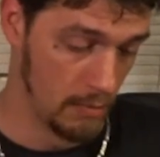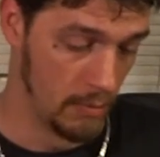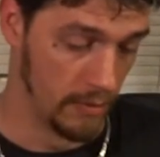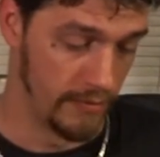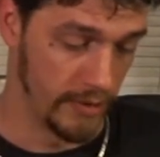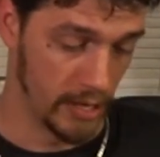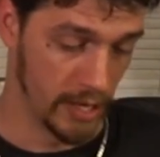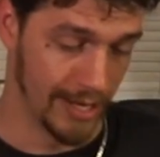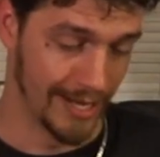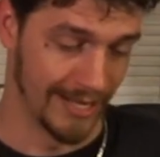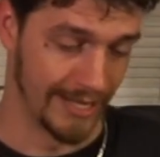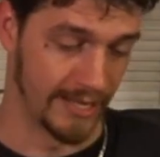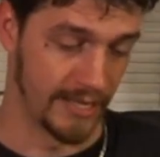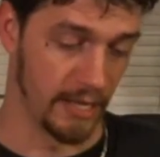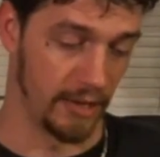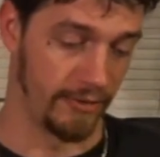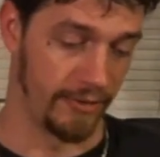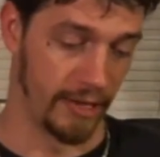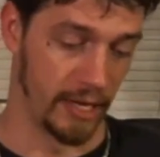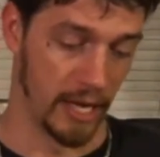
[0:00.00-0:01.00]
Moving on is
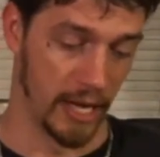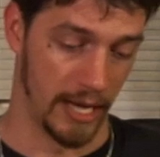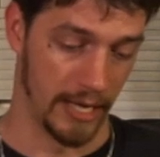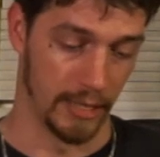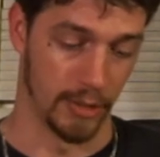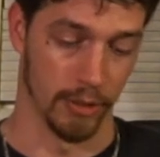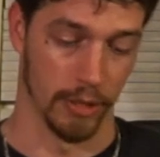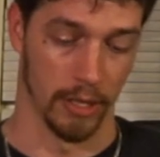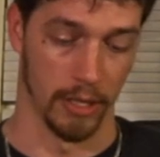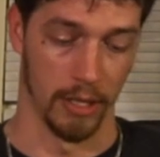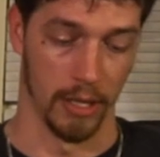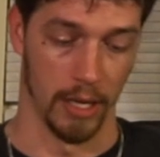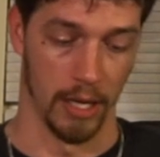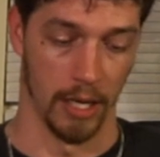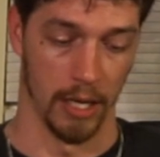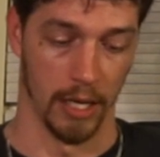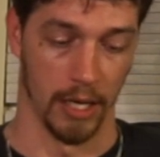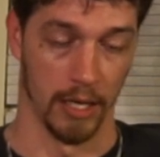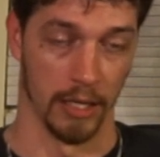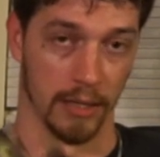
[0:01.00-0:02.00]
Sylphin Hydra.
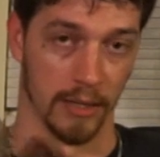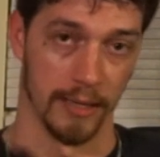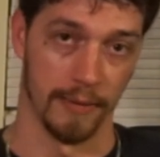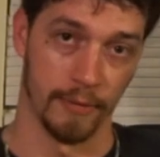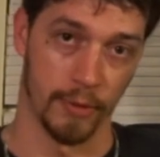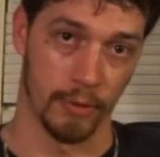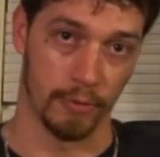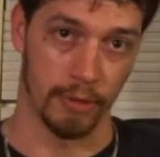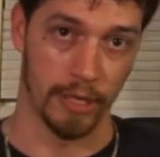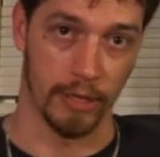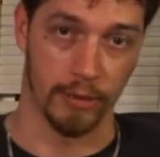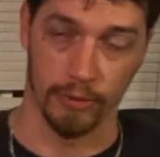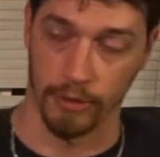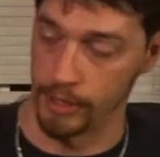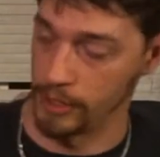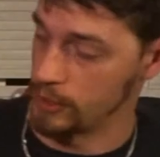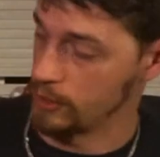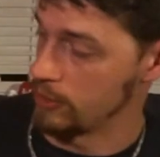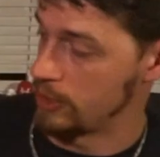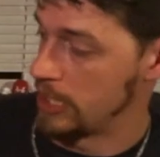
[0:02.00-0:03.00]
Level 3
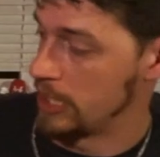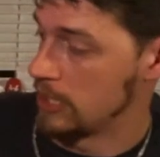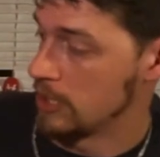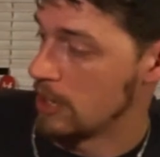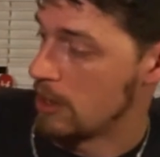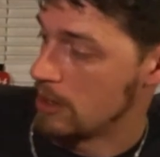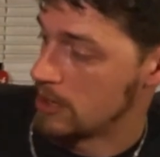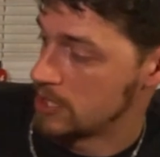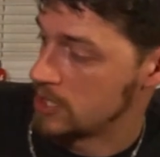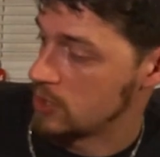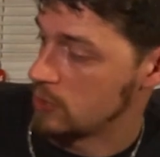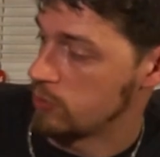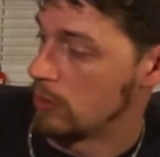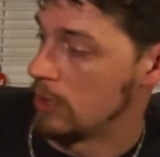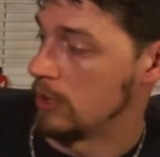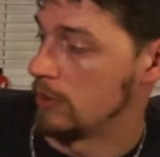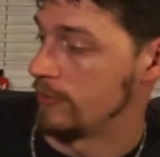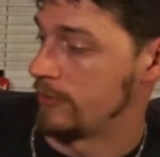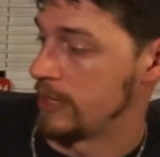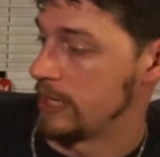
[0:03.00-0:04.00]
creature, he costs
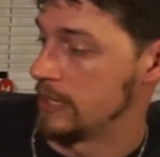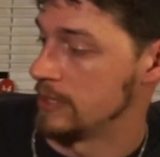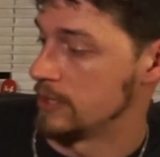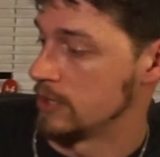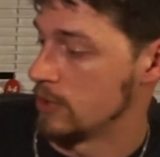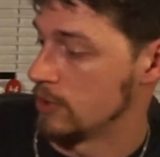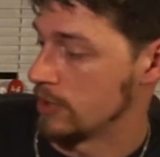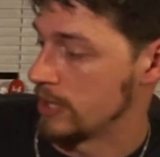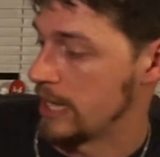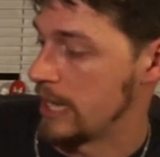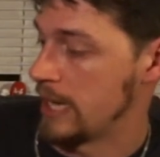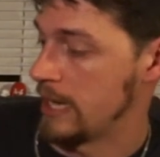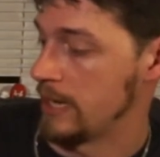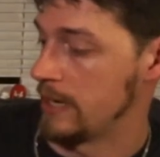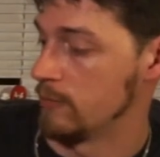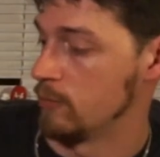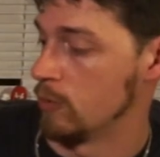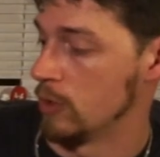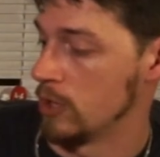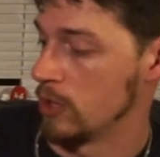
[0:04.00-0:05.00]
12. He is an
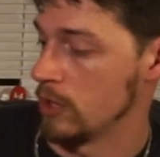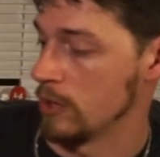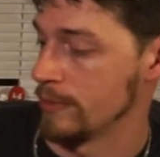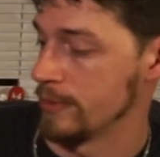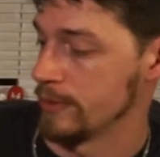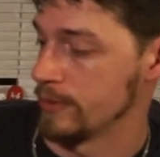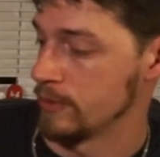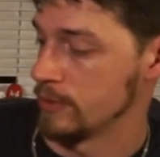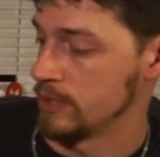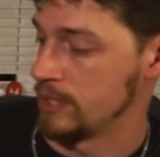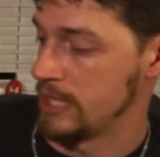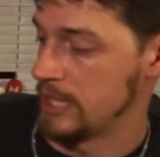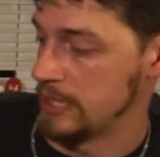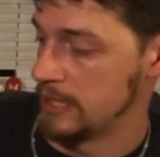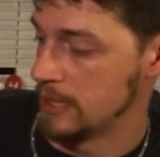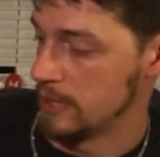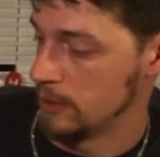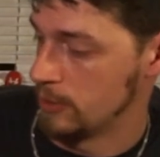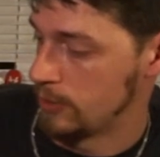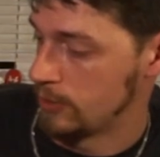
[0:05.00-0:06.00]
arcane, 1 armor,
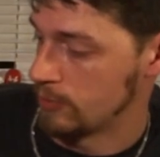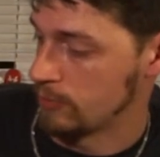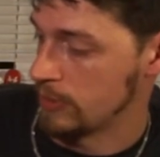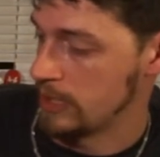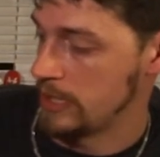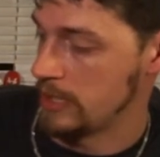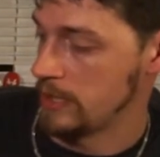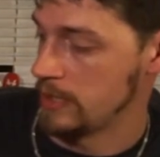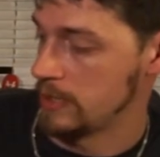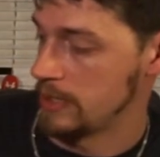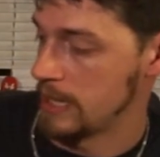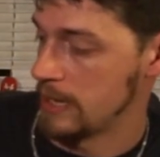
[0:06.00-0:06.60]
13 health, 3